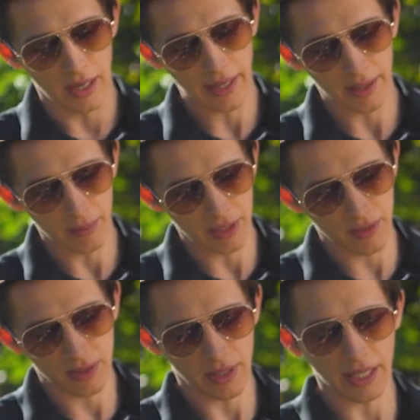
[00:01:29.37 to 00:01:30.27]

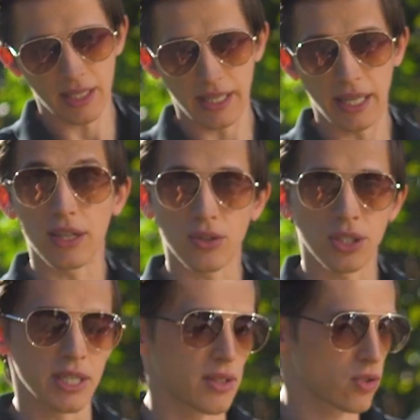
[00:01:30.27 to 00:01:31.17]
element like the end of
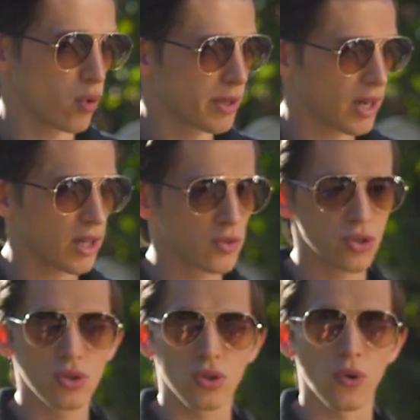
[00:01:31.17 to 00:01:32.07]
the telescope that
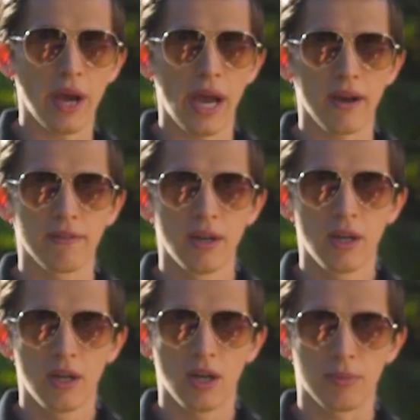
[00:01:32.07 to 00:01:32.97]
allows you to have
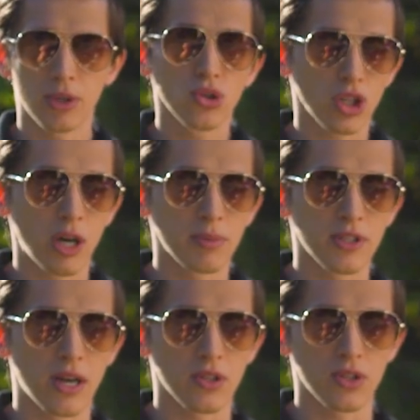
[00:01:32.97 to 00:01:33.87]
pretty sharp
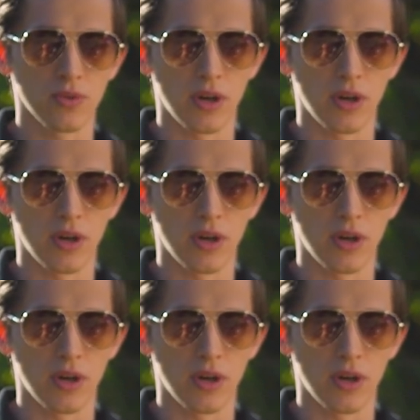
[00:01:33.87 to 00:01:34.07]
stars